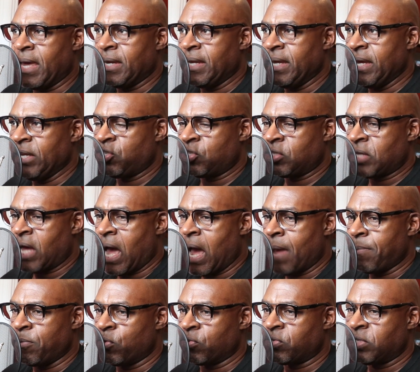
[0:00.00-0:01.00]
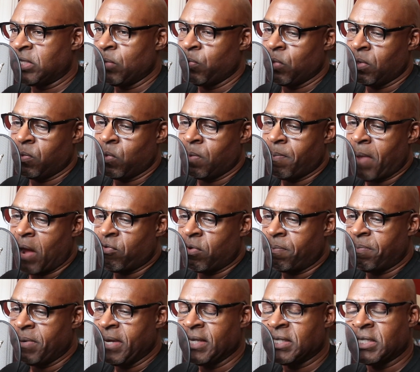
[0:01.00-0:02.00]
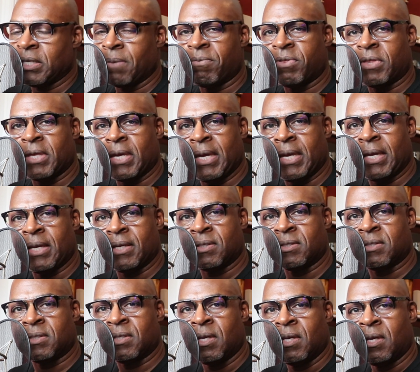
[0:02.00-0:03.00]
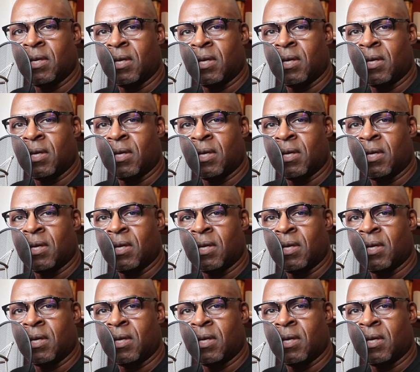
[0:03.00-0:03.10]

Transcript: each time you'll see we might repeat some things,